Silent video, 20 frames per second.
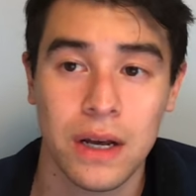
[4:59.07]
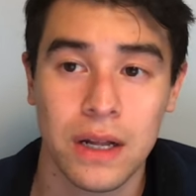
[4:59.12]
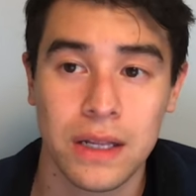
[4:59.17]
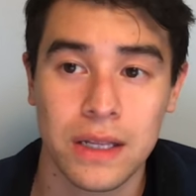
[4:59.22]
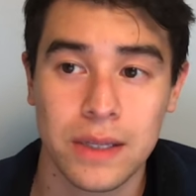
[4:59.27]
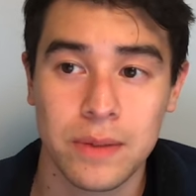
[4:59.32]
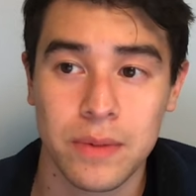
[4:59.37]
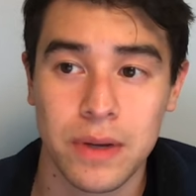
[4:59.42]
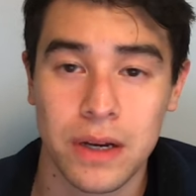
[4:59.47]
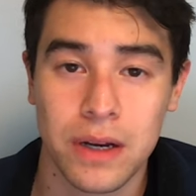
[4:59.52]

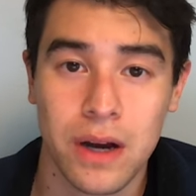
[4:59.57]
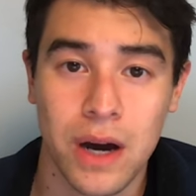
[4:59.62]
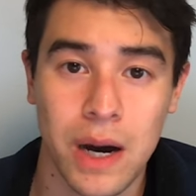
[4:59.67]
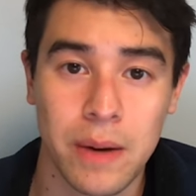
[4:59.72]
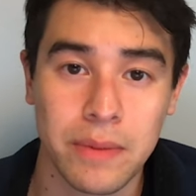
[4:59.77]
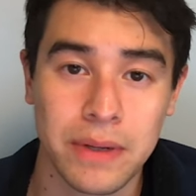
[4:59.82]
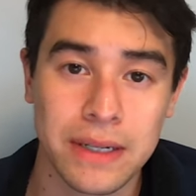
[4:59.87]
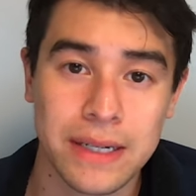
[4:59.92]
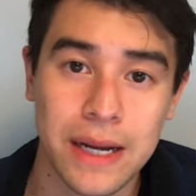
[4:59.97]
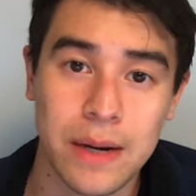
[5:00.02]
Leave me a
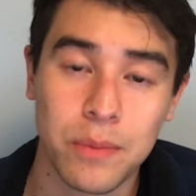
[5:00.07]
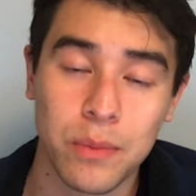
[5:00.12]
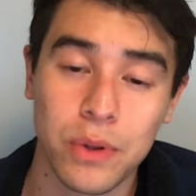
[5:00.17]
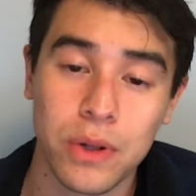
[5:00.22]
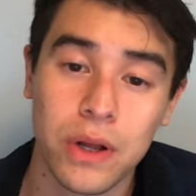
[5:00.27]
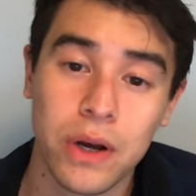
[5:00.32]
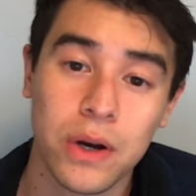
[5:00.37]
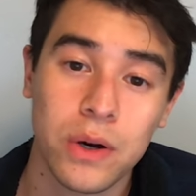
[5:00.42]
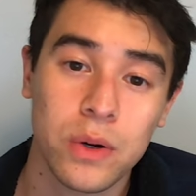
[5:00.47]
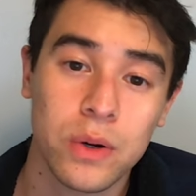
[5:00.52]
comment down
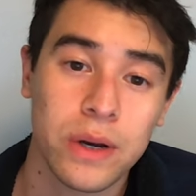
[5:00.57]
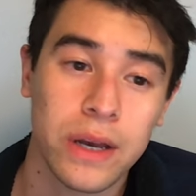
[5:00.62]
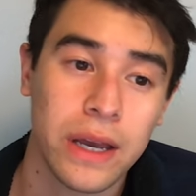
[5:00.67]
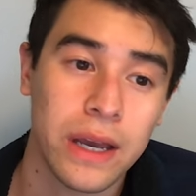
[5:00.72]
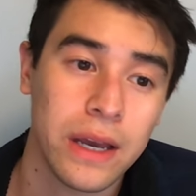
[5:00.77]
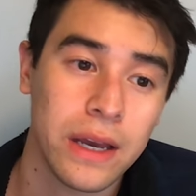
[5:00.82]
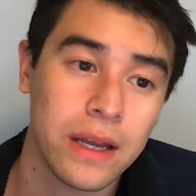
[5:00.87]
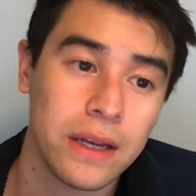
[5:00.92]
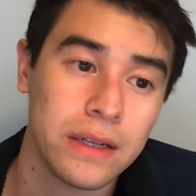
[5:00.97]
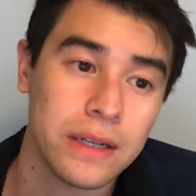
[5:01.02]
below
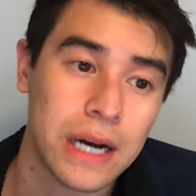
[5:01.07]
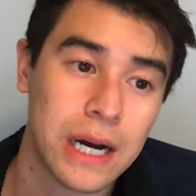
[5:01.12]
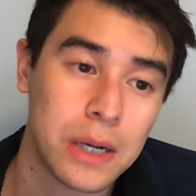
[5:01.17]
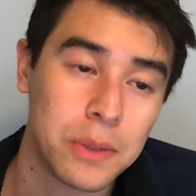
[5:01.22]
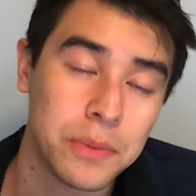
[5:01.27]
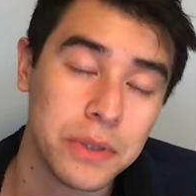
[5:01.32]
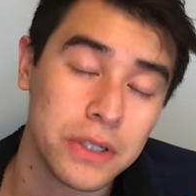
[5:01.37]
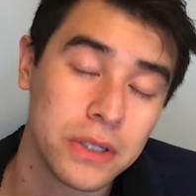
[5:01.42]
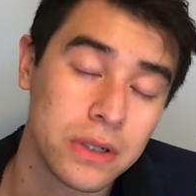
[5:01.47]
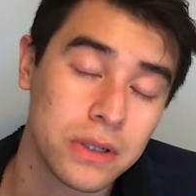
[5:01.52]
and I'll
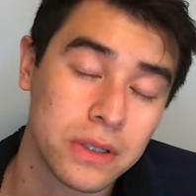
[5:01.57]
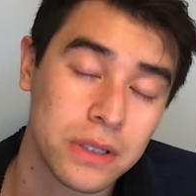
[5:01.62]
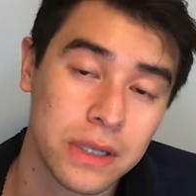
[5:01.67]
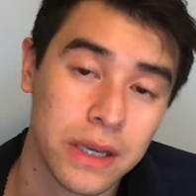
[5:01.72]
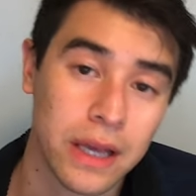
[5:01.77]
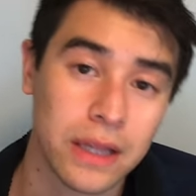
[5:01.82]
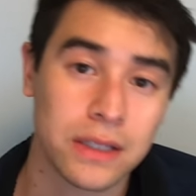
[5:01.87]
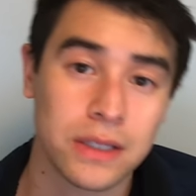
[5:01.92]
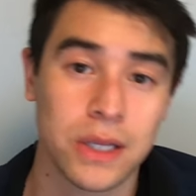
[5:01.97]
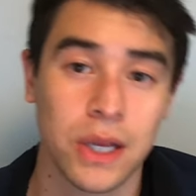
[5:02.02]
be sure to
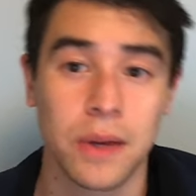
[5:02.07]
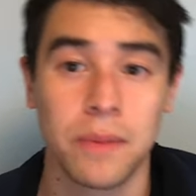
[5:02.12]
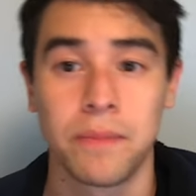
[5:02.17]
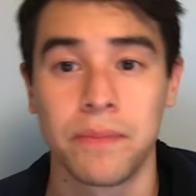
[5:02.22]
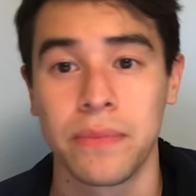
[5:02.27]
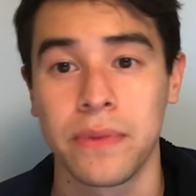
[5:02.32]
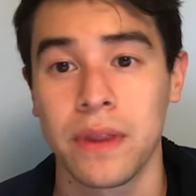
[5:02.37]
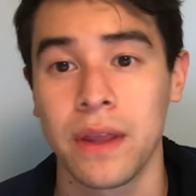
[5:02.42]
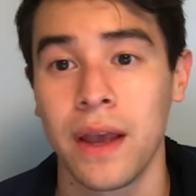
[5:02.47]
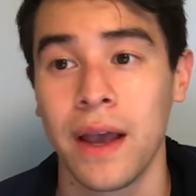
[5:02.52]
get to them.
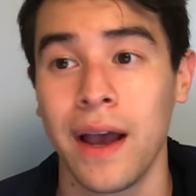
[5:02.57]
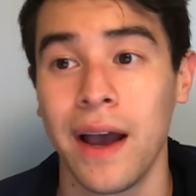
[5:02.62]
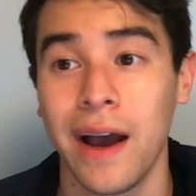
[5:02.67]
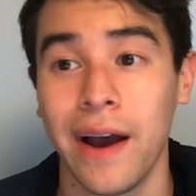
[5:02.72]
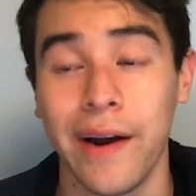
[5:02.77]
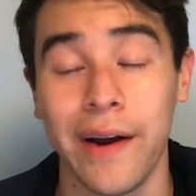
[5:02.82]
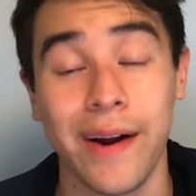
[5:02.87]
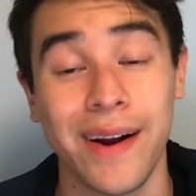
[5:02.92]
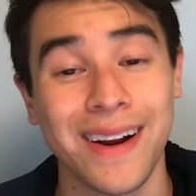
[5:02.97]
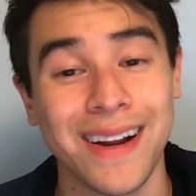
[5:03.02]

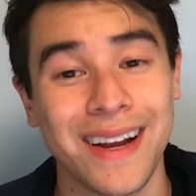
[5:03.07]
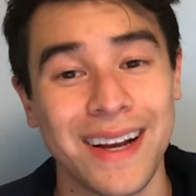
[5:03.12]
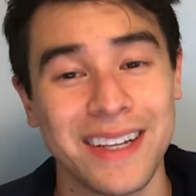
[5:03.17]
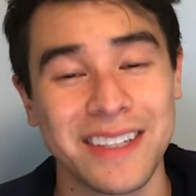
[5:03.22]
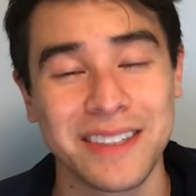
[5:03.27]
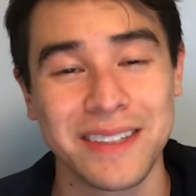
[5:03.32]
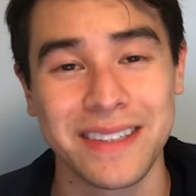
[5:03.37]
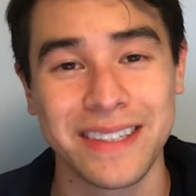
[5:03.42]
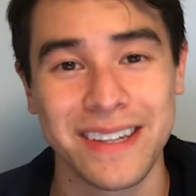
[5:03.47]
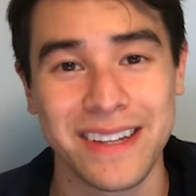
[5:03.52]
All right,
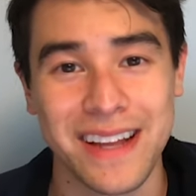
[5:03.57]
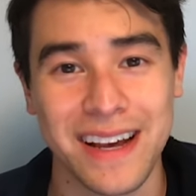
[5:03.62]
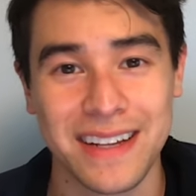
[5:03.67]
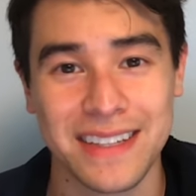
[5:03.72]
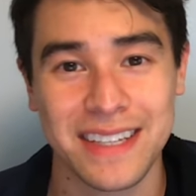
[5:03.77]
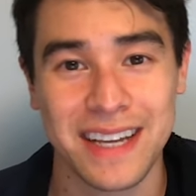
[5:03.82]
guys, until next